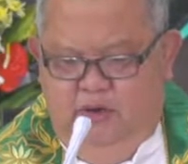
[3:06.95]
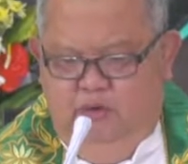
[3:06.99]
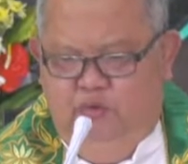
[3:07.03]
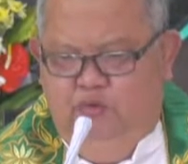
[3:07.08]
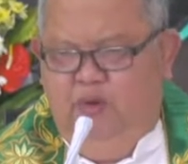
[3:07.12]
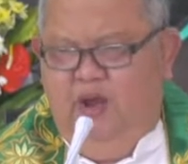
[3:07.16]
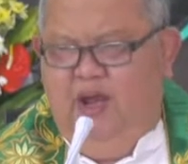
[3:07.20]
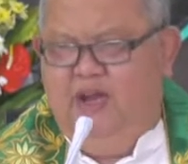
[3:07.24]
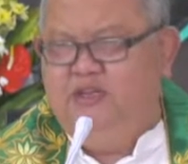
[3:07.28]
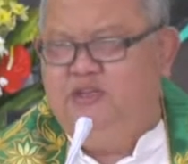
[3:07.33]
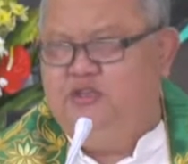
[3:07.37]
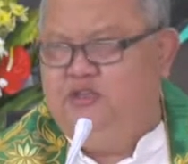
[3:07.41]

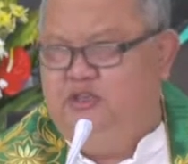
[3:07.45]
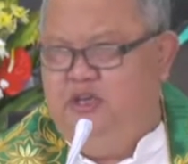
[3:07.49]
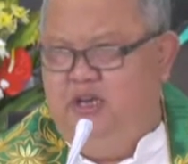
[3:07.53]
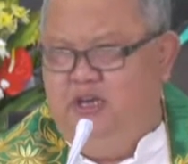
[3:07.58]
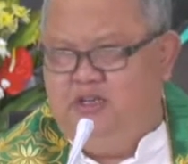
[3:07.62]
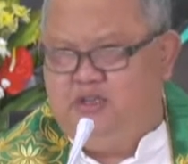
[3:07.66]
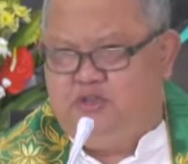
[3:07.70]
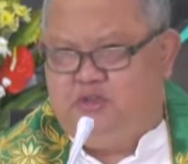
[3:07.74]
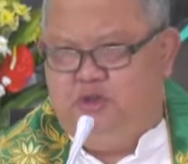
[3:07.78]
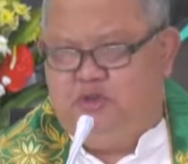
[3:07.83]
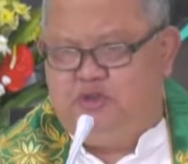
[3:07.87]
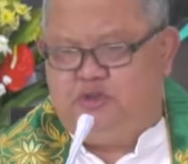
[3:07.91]
When
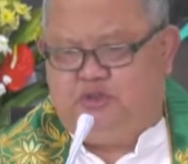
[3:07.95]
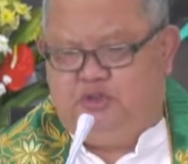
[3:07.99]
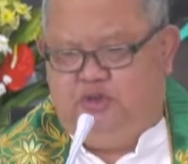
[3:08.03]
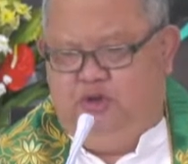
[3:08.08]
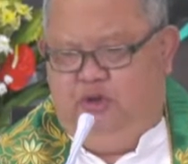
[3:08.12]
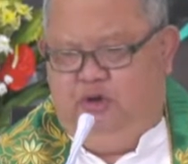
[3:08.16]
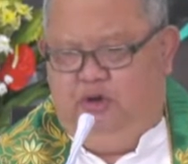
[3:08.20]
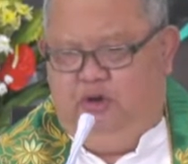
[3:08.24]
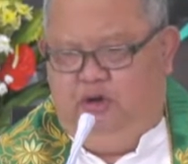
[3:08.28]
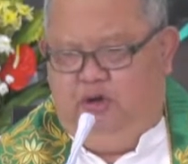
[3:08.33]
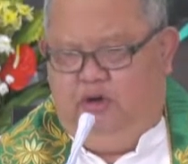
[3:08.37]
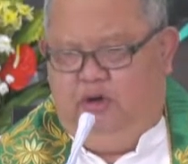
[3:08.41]
Jesus
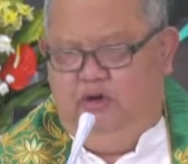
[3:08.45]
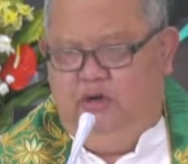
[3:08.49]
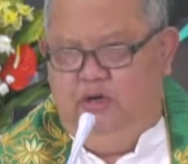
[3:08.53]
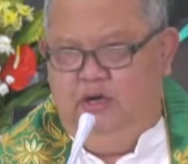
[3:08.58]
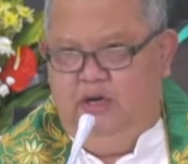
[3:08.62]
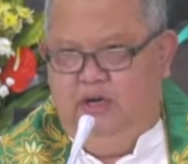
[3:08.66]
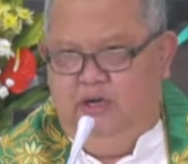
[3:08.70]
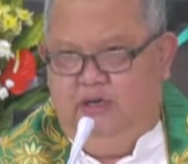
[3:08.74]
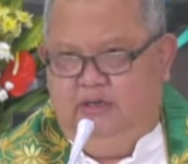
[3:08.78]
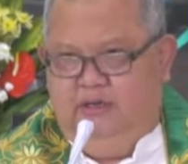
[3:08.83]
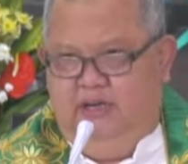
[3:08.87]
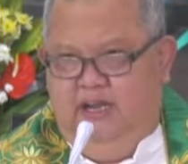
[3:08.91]

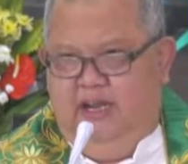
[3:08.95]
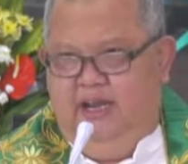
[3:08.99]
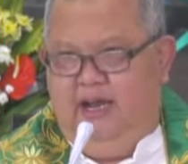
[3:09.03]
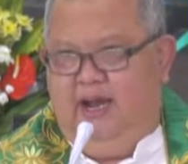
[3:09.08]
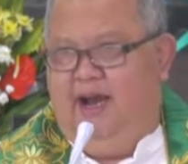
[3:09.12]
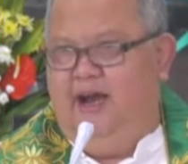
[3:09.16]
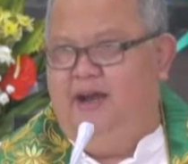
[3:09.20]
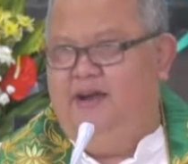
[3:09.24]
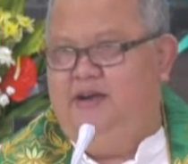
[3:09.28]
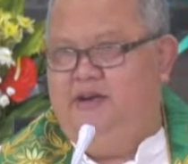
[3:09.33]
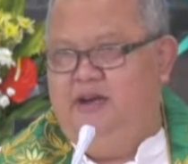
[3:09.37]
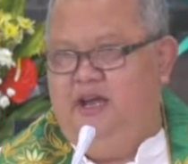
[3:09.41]
saw the
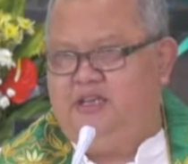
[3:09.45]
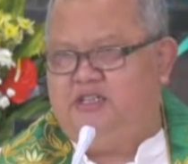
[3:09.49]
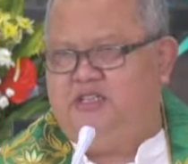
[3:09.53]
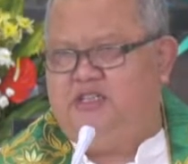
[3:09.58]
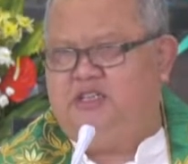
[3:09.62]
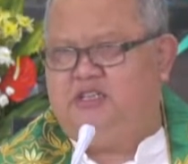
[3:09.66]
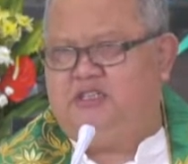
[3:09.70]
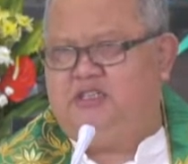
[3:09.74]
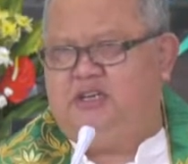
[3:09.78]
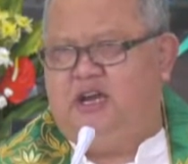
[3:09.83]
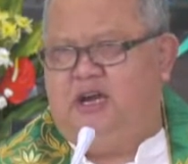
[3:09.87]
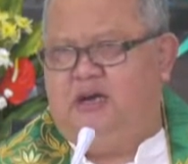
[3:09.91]

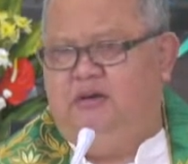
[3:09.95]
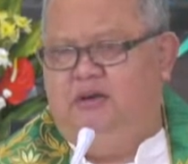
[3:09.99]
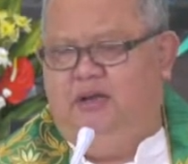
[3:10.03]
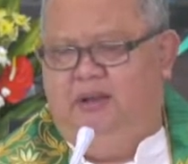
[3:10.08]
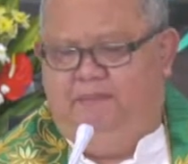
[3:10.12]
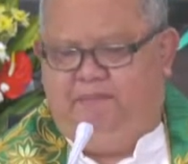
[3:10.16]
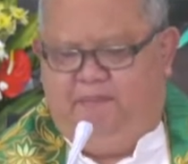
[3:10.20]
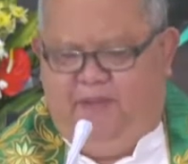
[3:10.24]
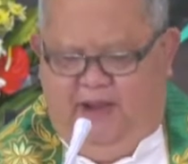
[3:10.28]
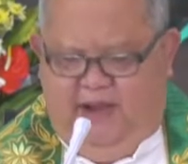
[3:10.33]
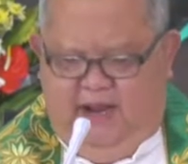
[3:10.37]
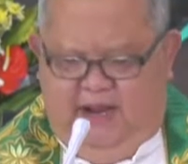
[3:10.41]

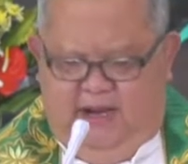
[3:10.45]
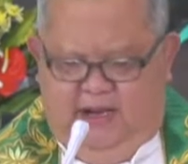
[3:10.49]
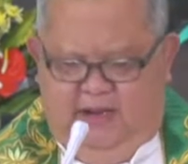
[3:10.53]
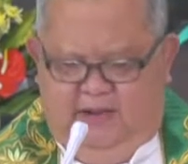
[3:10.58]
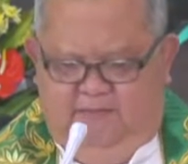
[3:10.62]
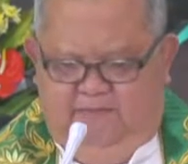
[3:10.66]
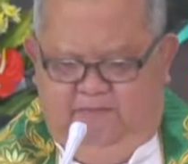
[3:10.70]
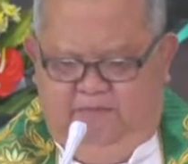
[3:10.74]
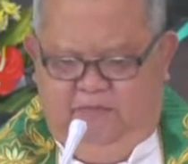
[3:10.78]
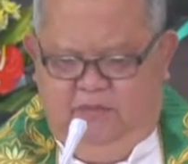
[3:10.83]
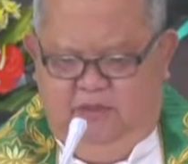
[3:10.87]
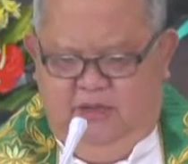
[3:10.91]
unnecessary
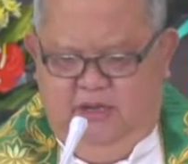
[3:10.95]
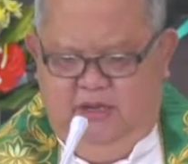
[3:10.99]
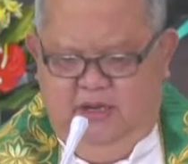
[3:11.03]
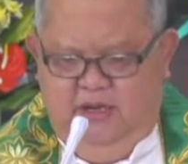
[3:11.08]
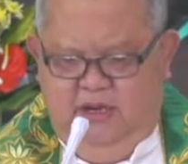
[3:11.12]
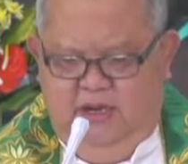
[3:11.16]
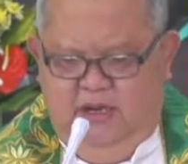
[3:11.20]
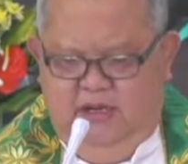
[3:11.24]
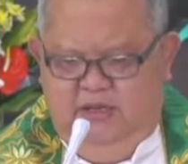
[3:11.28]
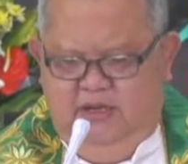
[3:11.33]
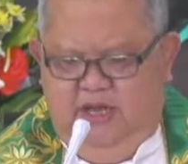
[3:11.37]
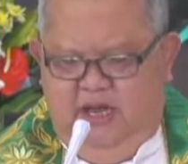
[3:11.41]

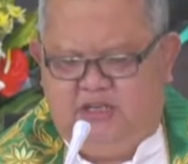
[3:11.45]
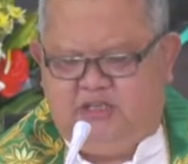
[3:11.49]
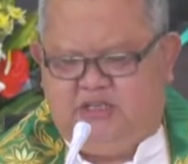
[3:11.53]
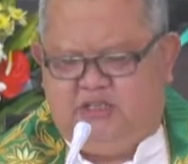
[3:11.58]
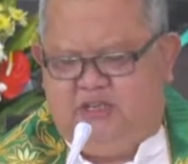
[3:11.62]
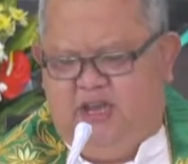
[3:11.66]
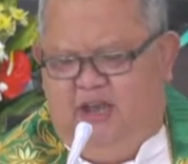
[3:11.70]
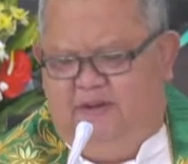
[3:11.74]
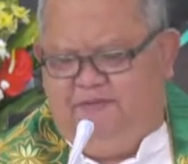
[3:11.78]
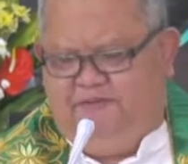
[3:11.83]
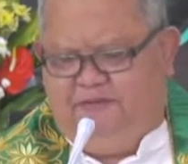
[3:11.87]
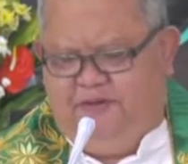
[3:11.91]
pain, the
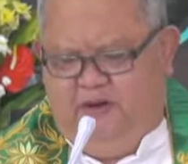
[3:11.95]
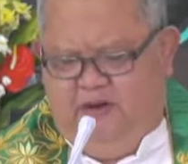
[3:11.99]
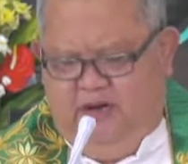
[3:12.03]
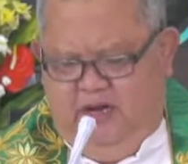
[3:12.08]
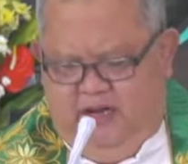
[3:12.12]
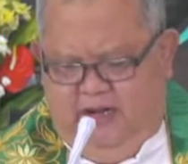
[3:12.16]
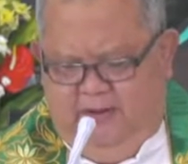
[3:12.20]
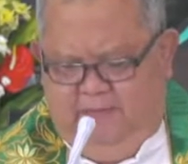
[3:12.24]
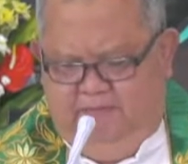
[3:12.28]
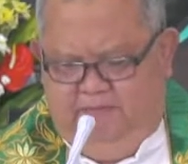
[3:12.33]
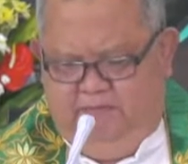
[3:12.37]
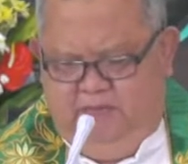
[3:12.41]

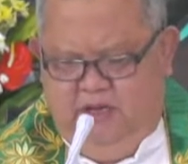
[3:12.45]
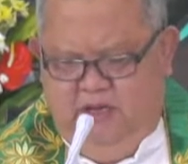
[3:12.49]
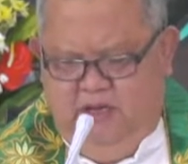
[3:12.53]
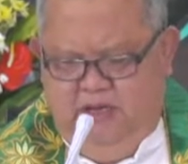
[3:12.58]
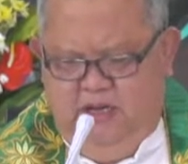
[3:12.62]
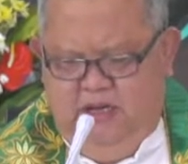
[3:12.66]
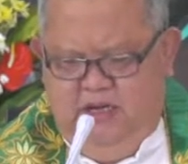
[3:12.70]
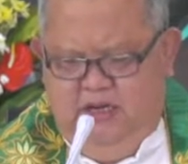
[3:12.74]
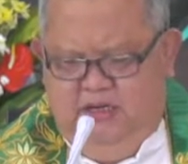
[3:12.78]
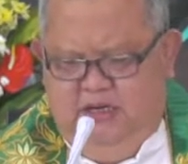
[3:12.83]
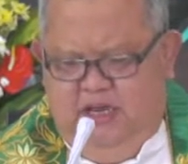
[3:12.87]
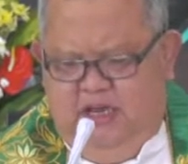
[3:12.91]

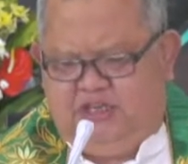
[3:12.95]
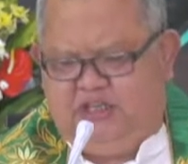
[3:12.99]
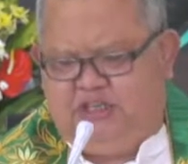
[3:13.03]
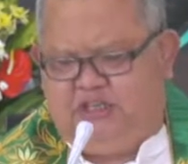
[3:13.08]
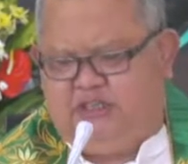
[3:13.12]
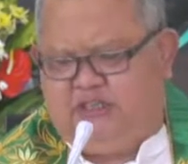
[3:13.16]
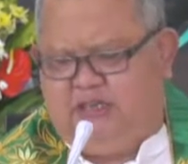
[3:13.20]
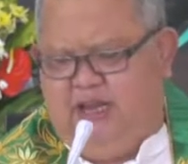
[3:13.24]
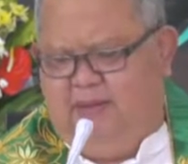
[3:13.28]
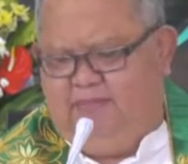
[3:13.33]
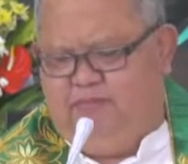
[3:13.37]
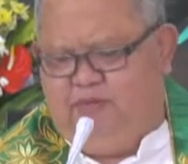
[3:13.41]
suffering, the
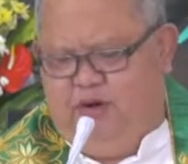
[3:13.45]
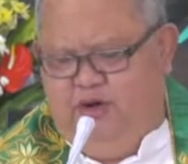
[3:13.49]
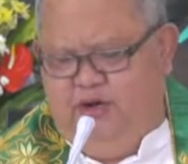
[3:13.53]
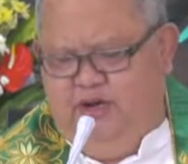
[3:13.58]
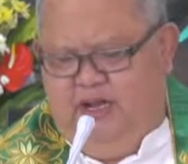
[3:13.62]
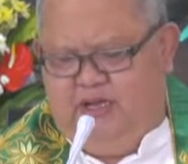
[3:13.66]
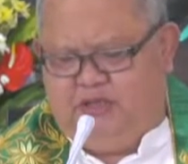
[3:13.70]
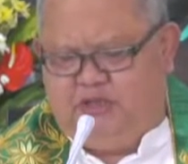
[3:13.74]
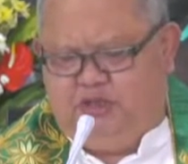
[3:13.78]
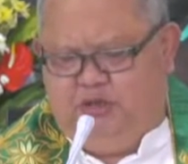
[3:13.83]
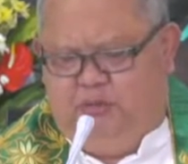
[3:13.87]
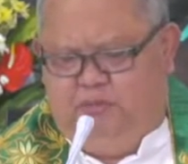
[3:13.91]

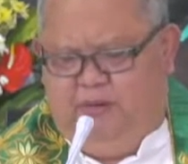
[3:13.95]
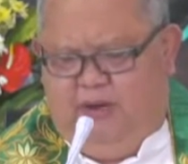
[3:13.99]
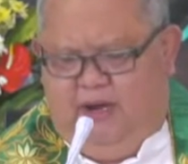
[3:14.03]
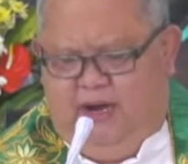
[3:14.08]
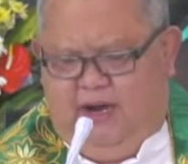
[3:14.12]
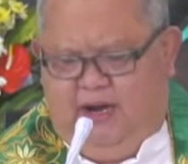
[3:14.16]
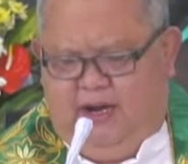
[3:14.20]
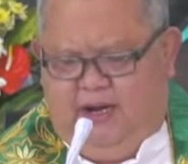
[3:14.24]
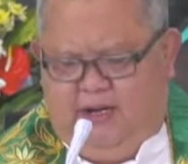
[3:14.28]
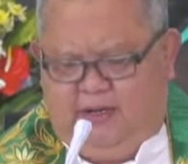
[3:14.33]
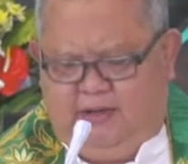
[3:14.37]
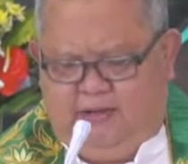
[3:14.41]
stubbornness of
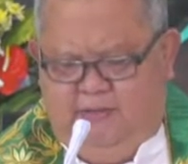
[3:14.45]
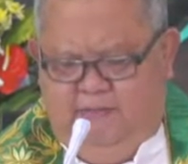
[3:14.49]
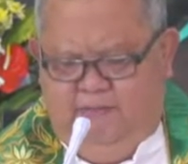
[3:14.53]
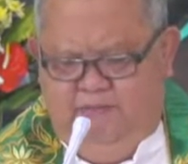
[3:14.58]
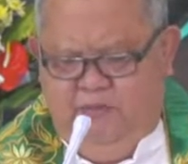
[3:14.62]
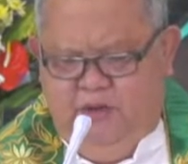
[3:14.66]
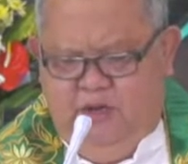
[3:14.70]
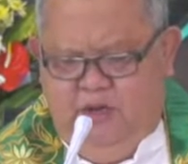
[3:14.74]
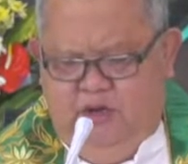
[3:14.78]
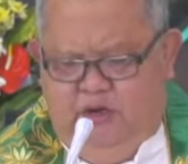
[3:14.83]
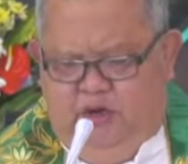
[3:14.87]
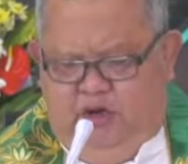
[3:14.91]
heart
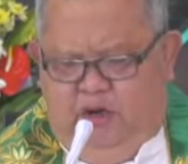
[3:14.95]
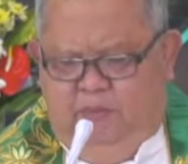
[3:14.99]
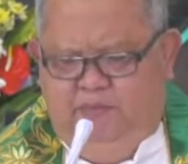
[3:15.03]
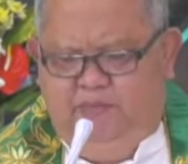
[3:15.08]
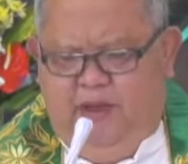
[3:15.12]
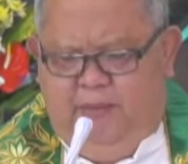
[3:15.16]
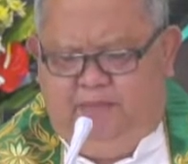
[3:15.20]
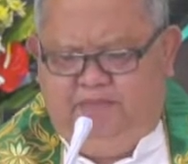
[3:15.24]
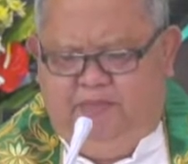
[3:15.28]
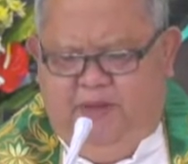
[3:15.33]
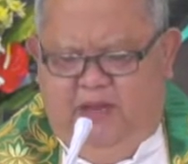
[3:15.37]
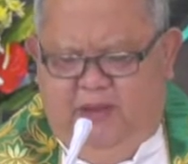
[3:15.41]
of
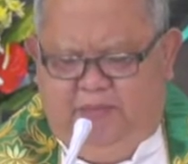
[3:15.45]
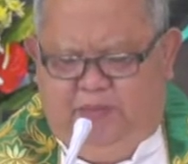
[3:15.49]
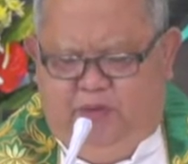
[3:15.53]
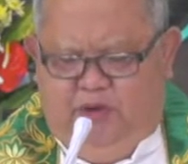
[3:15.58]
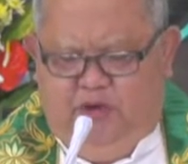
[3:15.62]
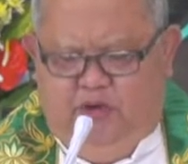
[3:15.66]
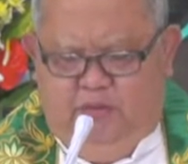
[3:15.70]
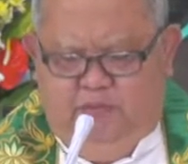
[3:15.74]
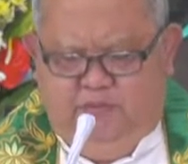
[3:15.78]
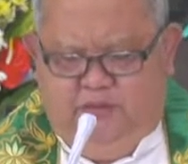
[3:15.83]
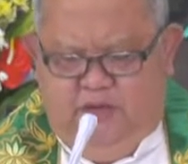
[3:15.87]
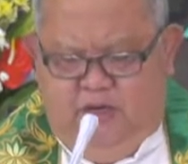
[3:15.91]
the
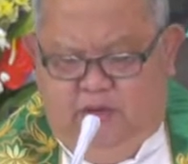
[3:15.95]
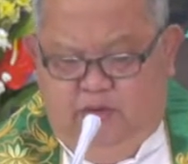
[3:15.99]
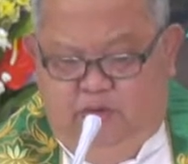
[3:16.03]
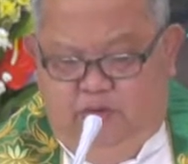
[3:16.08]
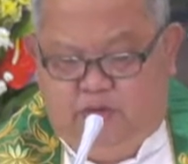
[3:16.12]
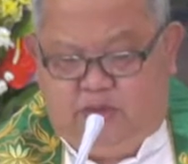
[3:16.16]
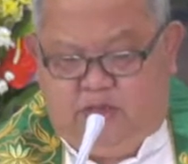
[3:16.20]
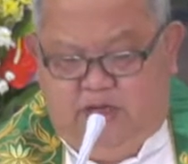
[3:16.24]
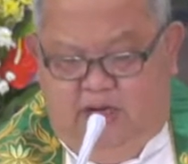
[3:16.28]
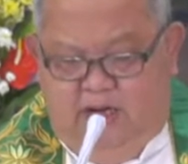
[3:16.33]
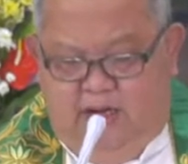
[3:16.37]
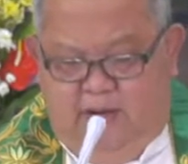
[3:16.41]
people of
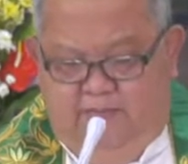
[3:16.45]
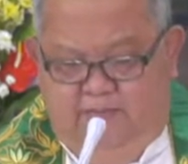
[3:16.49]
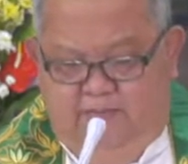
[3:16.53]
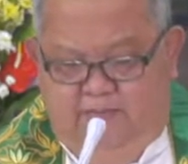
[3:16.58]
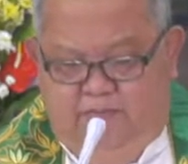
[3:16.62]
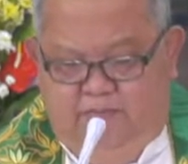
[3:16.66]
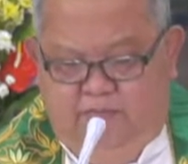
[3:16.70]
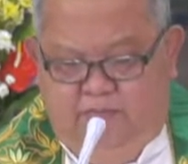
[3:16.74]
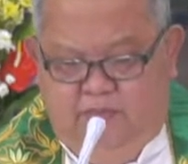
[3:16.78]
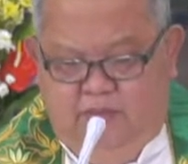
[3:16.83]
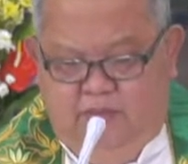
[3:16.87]
Jerusalem,